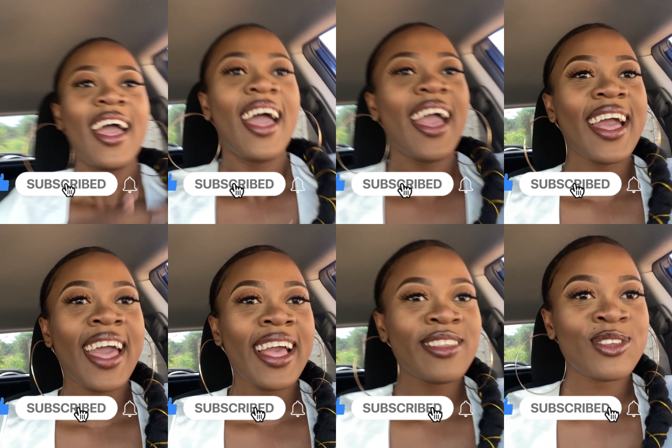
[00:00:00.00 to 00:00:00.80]
hi
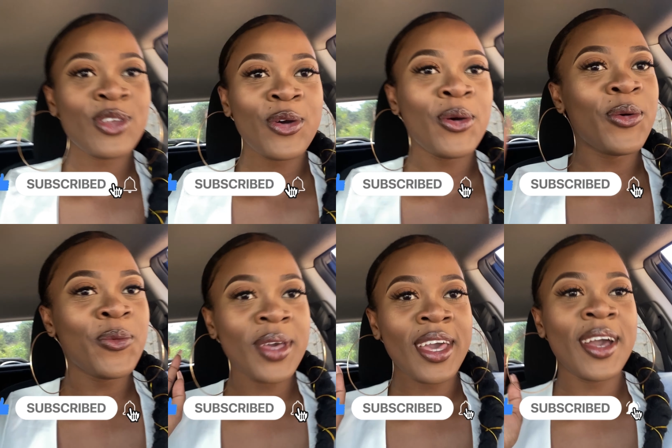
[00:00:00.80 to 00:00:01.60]
guys so
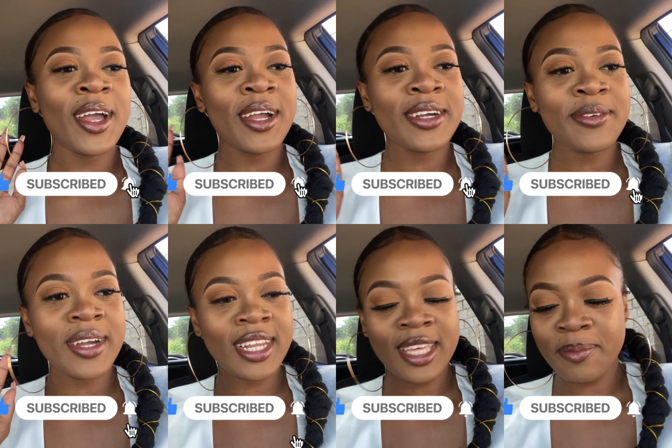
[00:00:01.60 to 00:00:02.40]
we are
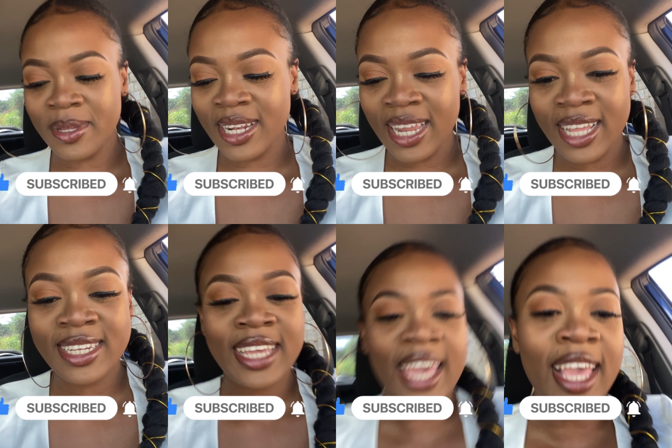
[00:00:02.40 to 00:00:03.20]
running a bit late
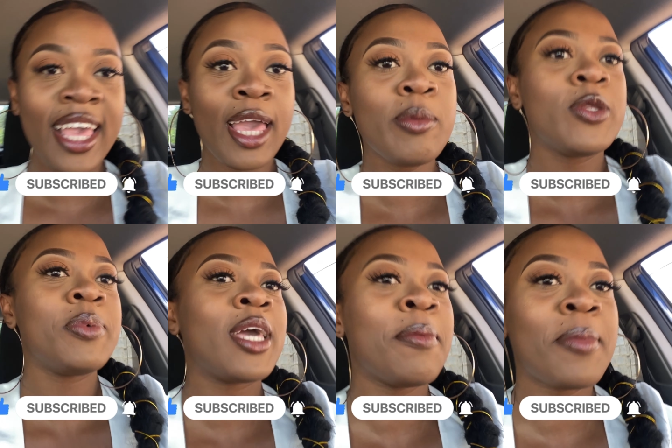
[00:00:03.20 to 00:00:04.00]
i came to
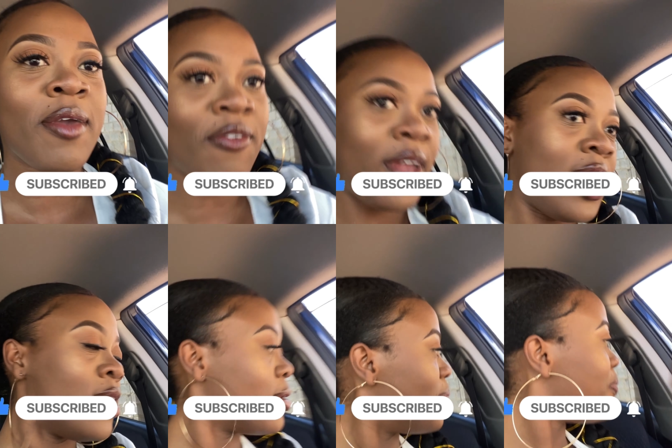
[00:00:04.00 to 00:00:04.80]
pick up my
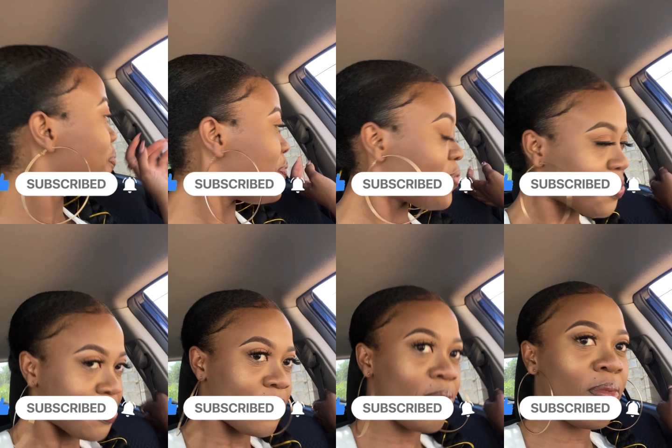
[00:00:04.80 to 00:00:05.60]
friend a
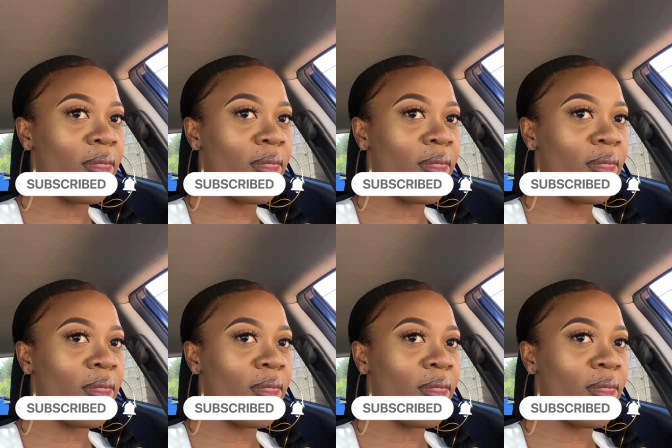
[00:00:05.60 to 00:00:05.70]
bit